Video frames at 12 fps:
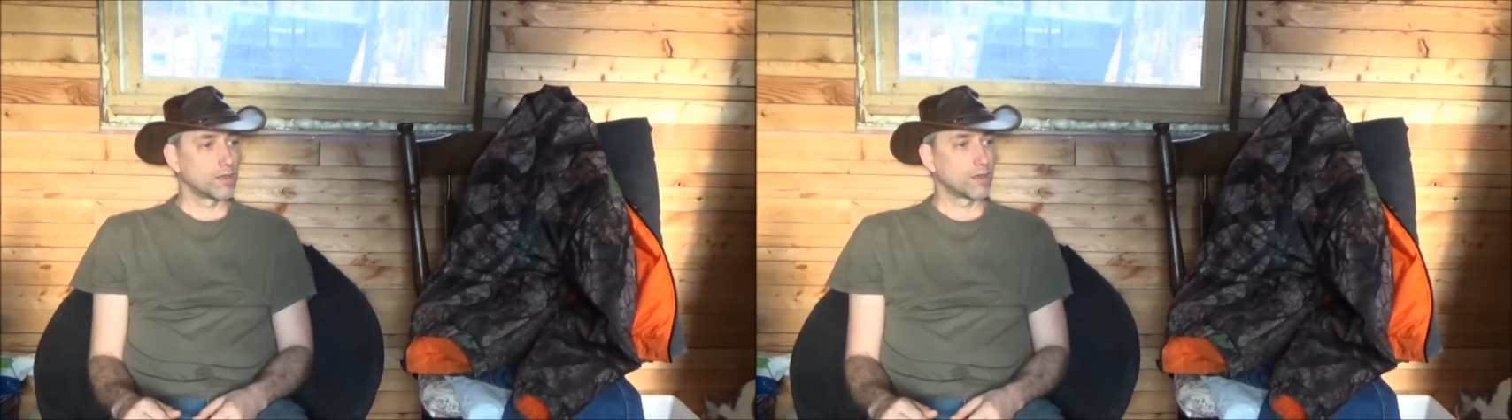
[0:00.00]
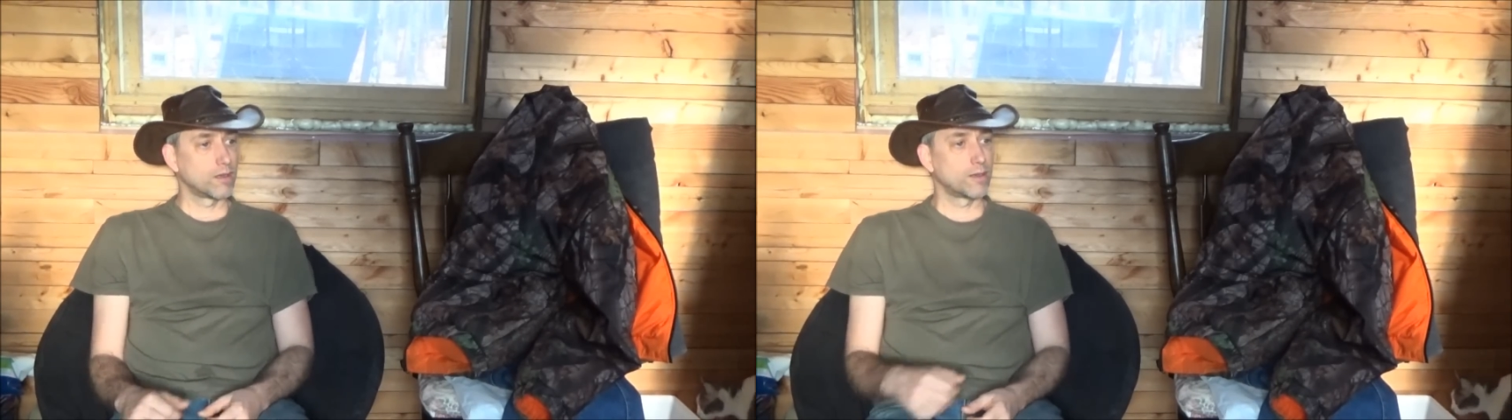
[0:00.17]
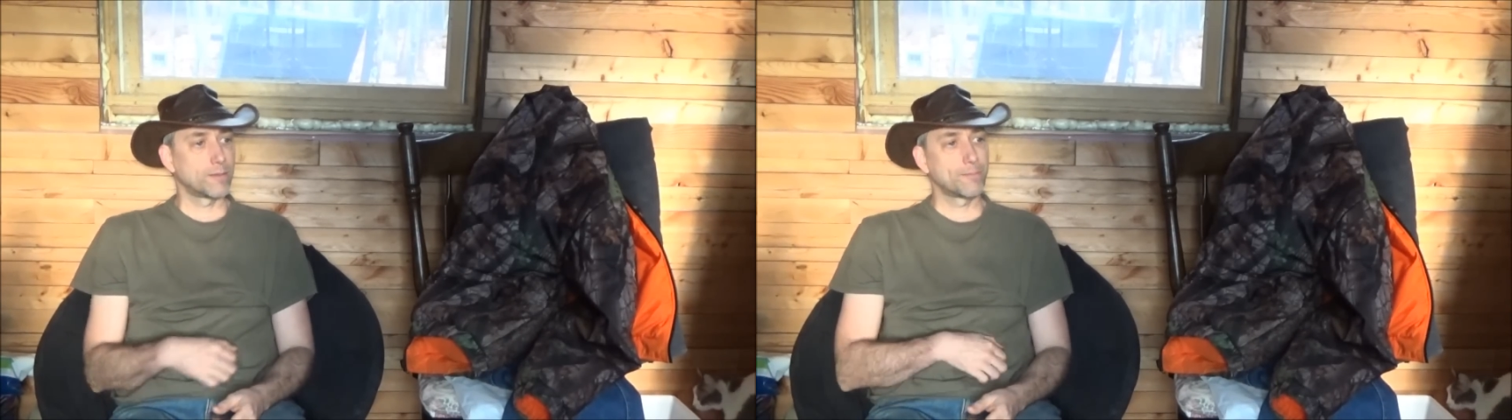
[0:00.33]

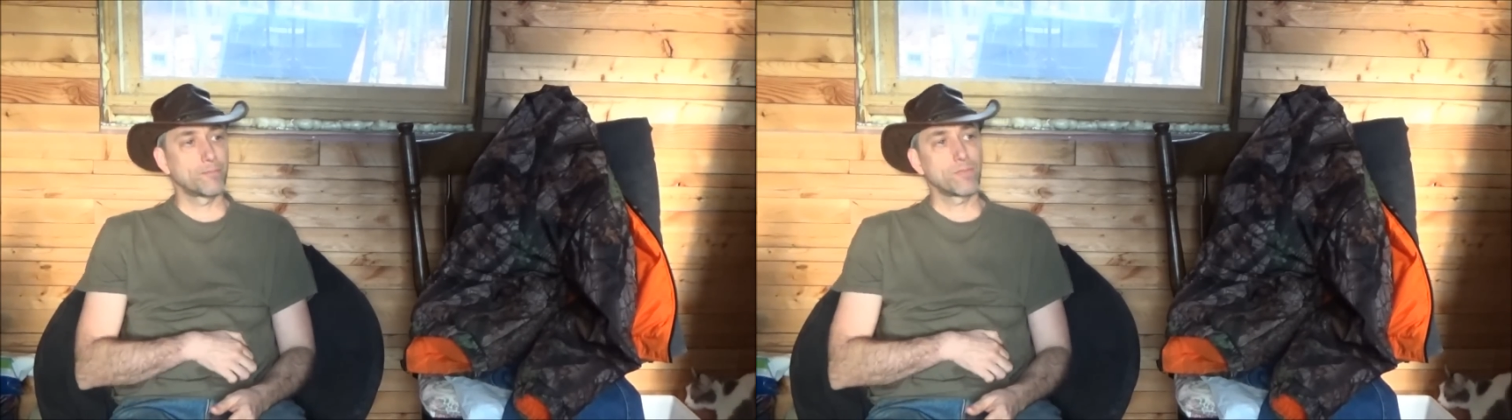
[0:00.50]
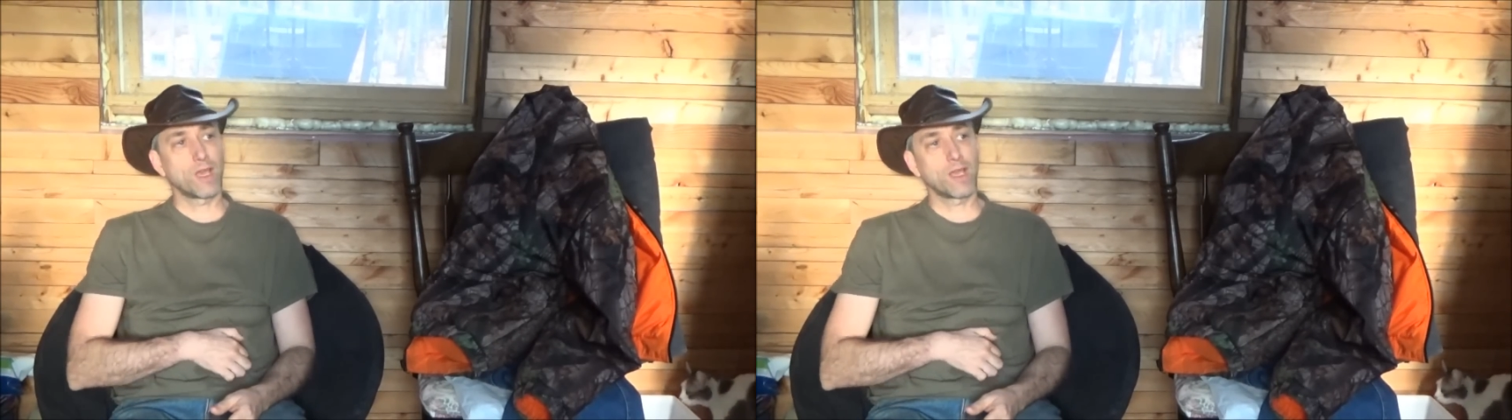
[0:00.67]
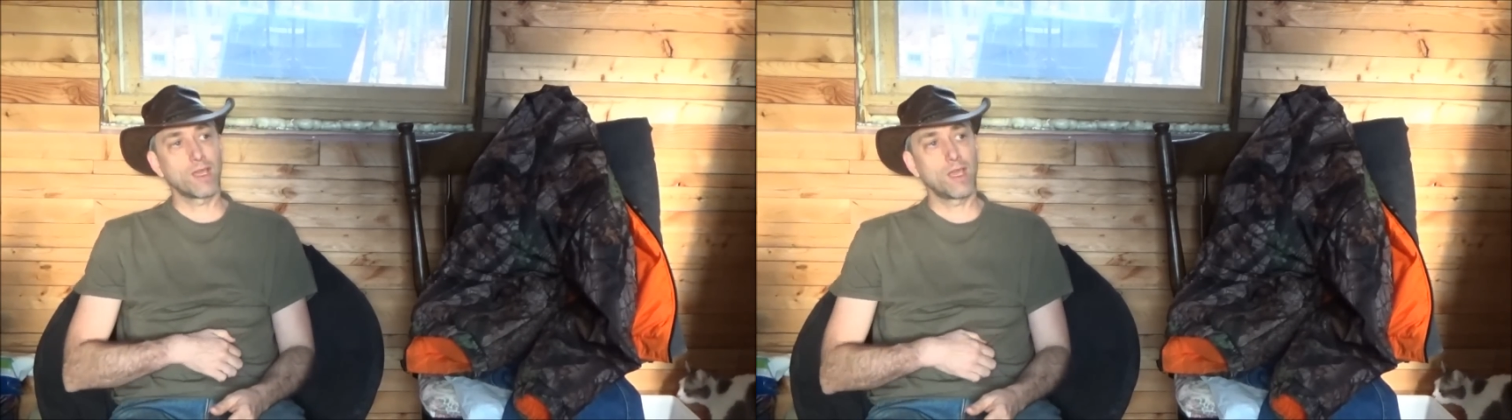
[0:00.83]
Um,
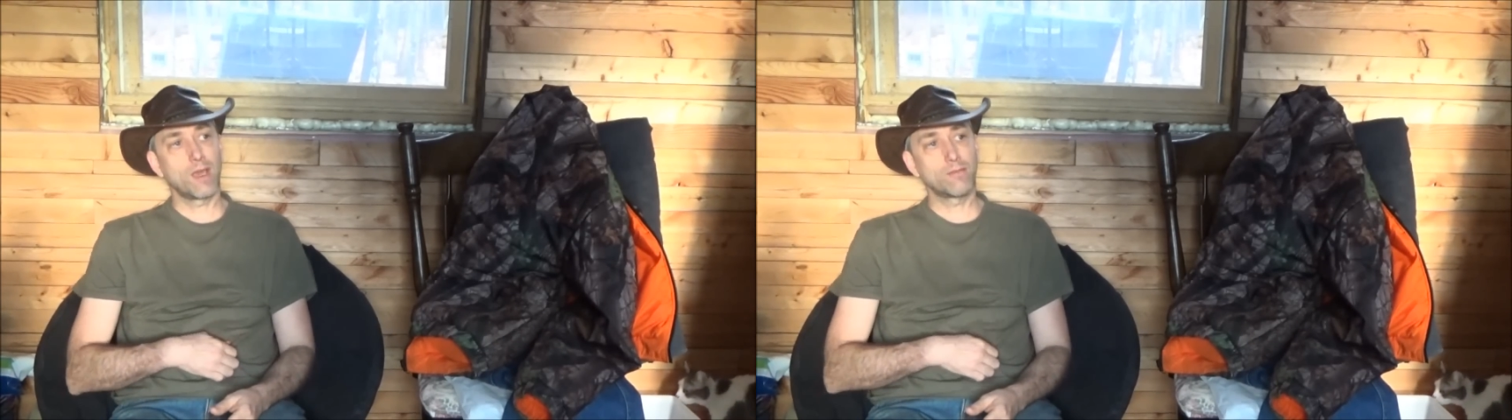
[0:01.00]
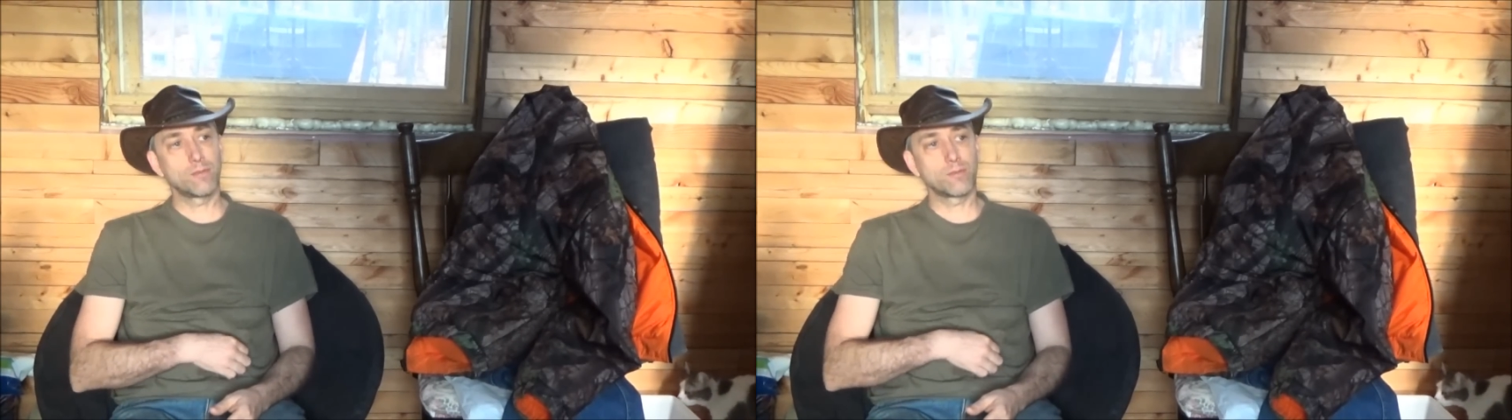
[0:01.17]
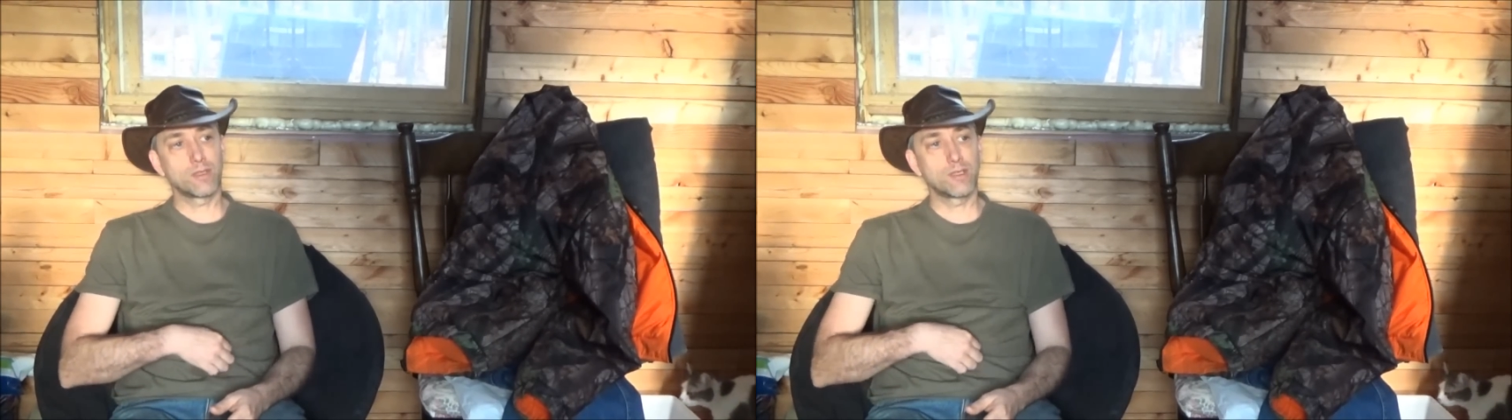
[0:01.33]
I
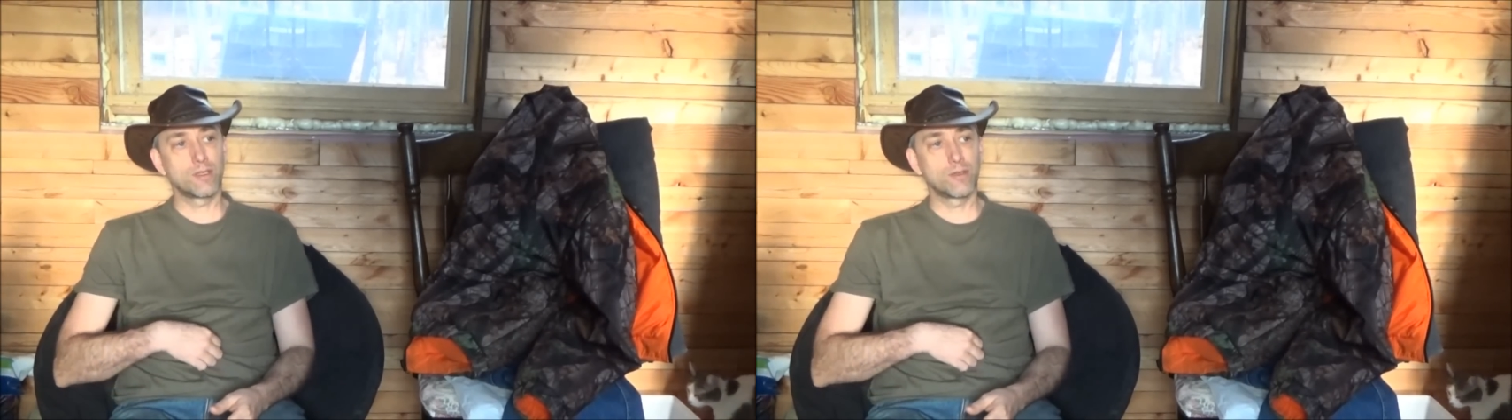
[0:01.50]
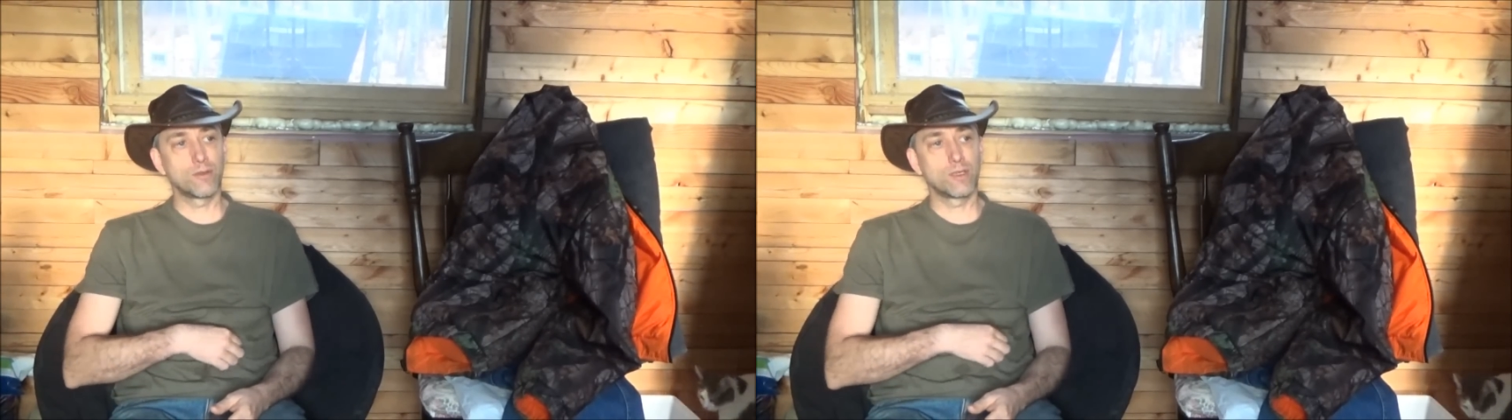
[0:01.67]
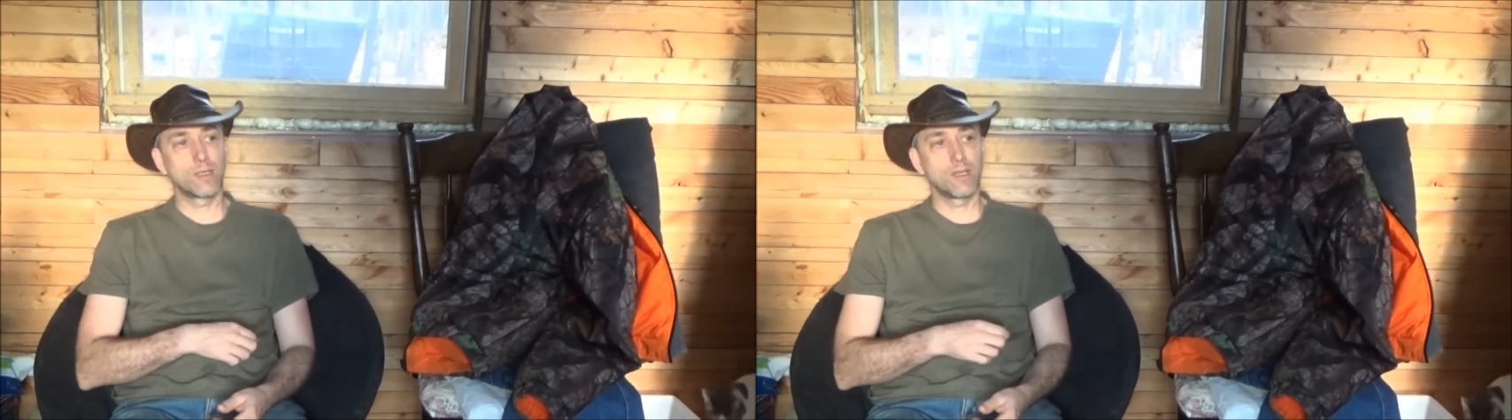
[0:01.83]
haven't been
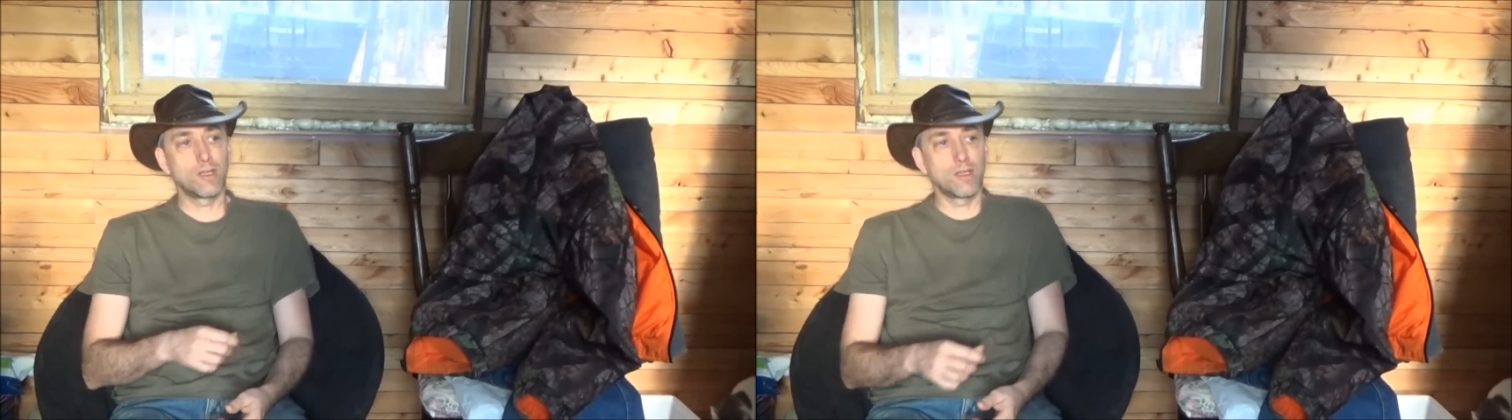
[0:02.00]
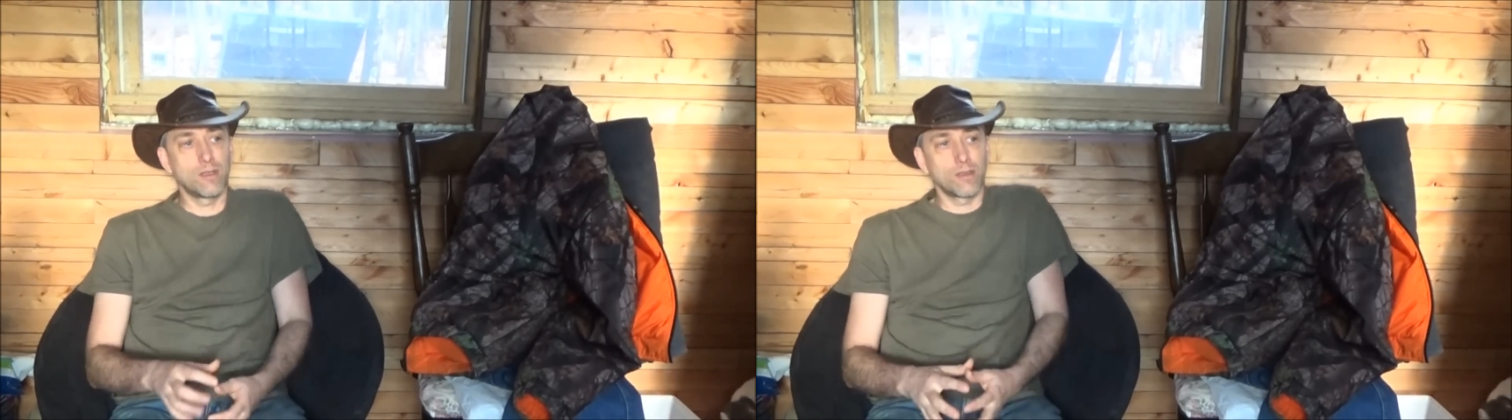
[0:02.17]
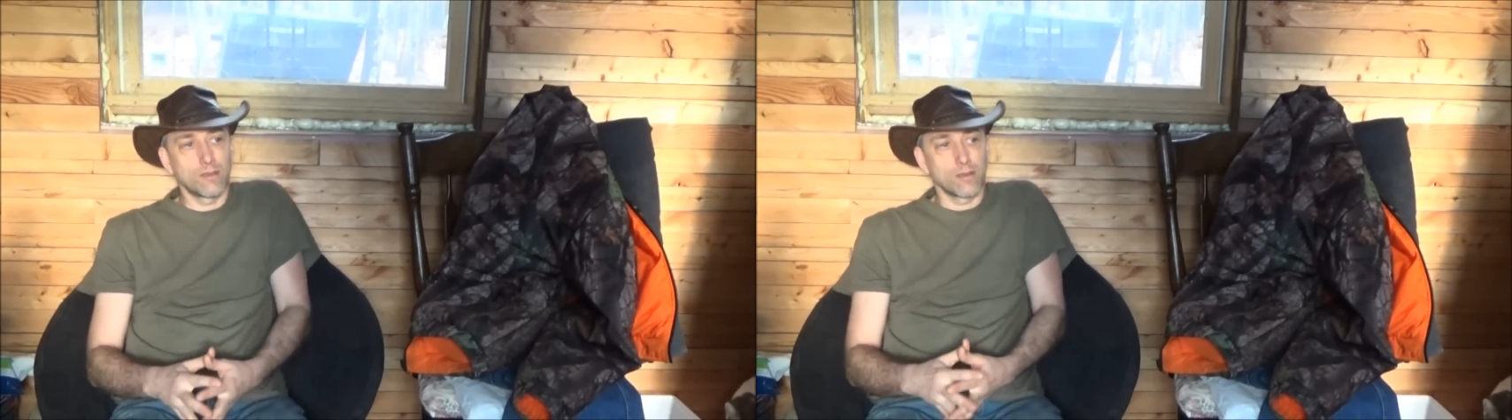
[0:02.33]
doing any